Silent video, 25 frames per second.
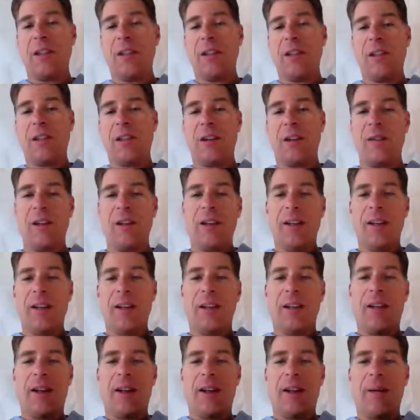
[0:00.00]
And so
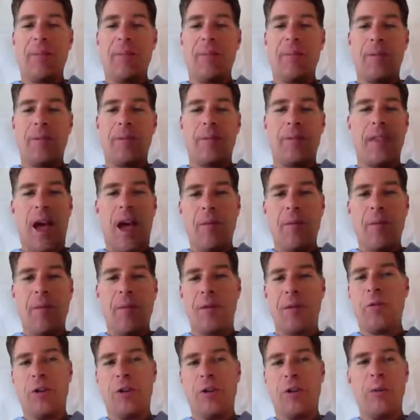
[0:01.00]
um, that
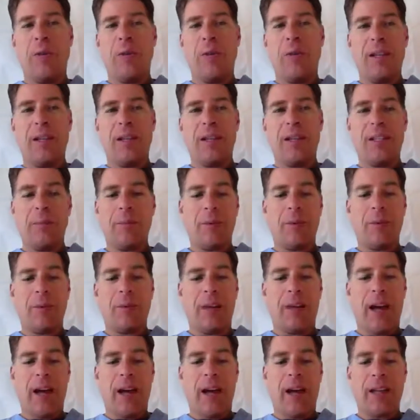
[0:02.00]
ritual could be as
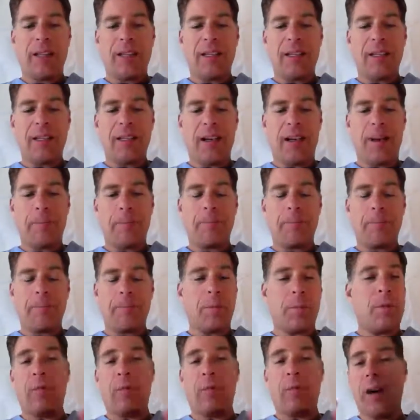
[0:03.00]
simple as, um,